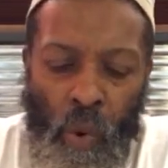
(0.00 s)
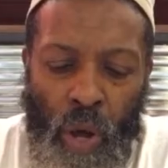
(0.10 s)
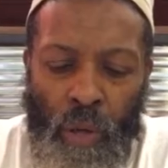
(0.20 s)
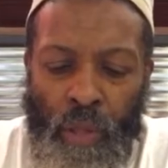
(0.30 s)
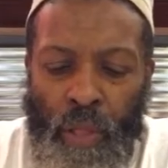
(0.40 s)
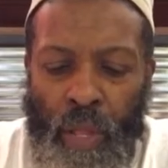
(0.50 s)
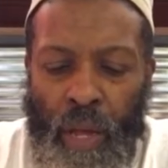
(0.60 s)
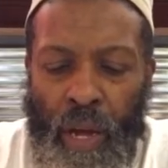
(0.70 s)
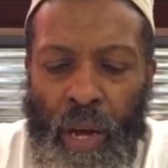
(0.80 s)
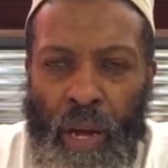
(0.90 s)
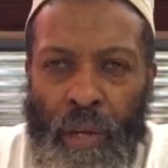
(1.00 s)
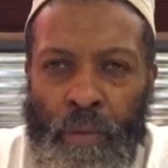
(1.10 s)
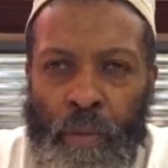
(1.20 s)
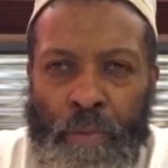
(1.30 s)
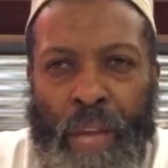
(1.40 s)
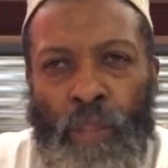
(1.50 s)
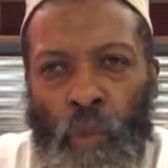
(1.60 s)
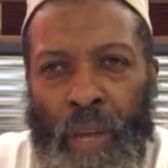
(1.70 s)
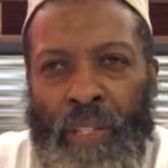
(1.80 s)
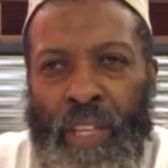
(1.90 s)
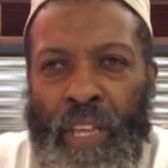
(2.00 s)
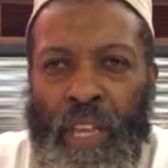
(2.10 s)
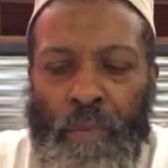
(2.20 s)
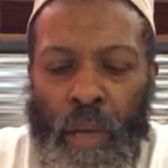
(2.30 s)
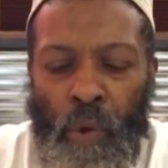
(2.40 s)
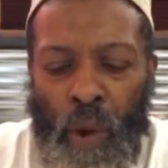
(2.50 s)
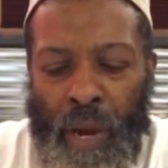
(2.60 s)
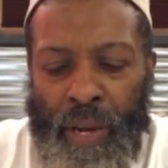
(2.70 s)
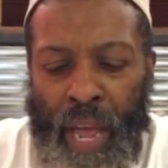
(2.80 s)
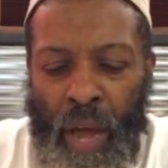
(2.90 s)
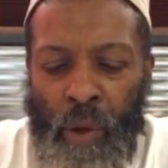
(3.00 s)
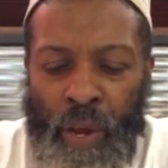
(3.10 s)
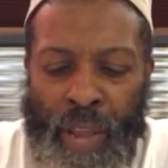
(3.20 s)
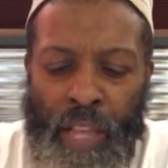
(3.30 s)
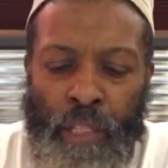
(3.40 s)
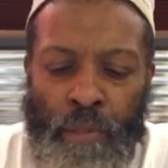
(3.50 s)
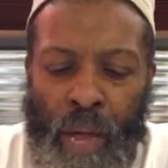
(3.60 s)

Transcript: Well, the best way is the email right now, and that's